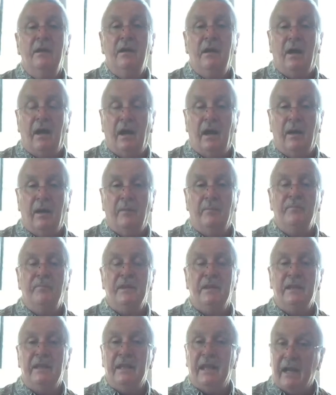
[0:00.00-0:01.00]
um,
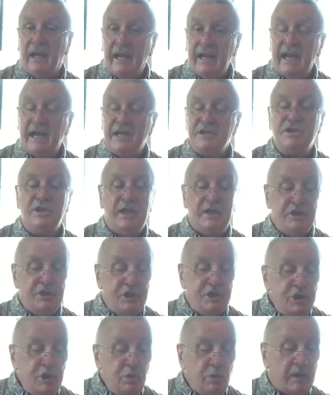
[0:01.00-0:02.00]
then I ask that
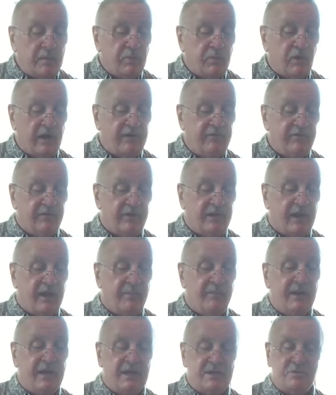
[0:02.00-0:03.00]
you would pray for
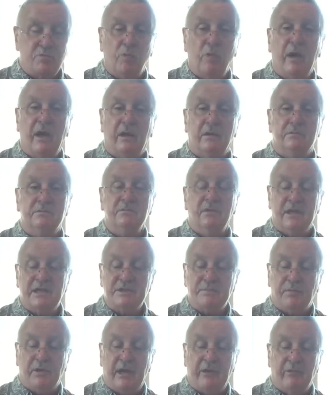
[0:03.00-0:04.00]
them as well. Let's
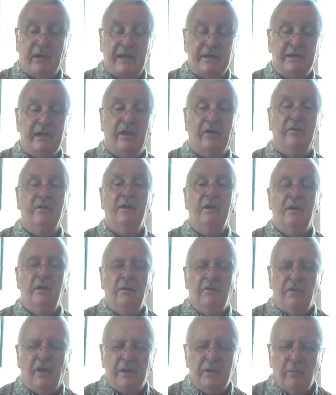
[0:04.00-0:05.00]
pray right now.
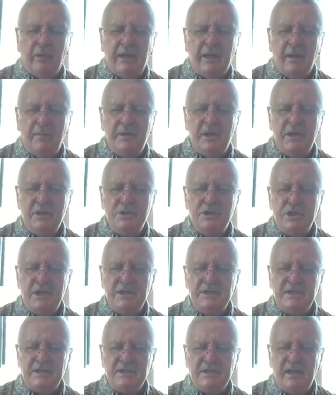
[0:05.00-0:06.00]
Father, we come to you in
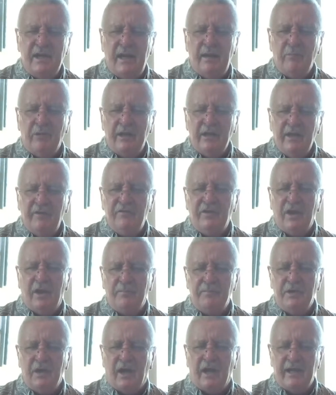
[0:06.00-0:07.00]
Jesus' name. We lift up
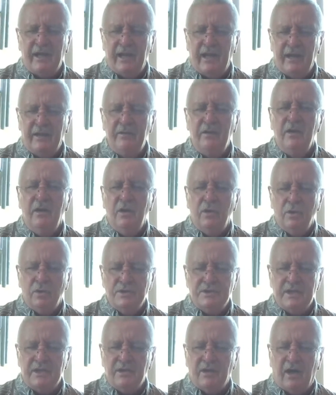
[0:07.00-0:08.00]
Diane,
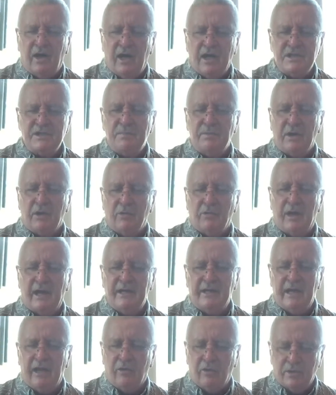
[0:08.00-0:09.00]
who's in the hospital right
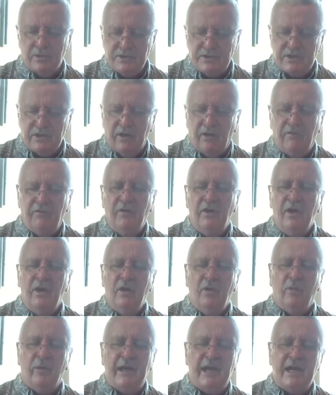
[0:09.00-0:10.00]
now herself.
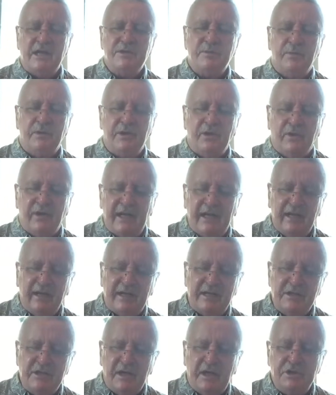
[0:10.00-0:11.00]
We ask for your
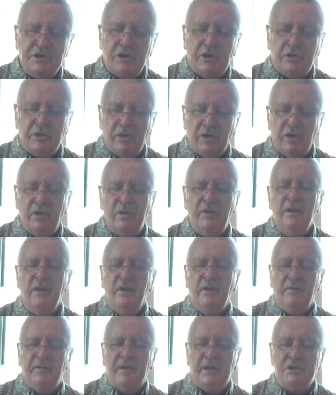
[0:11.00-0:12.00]
healing touch on her
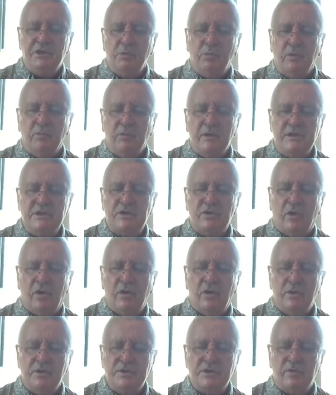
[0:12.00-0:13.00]
that you would restore
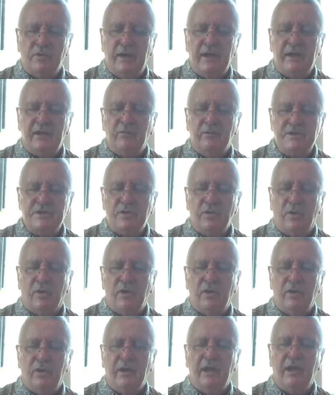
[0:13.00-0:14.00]
her strength, restore
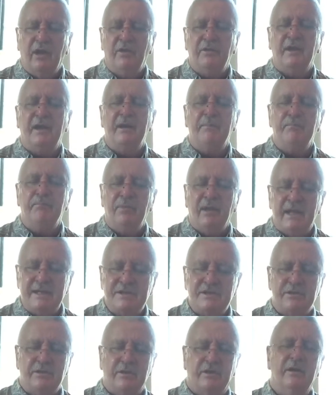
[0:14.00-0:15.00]
her health, and
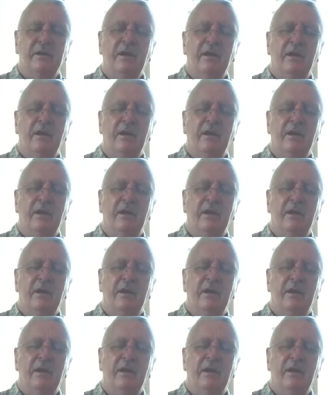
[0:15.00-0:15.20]
bless her.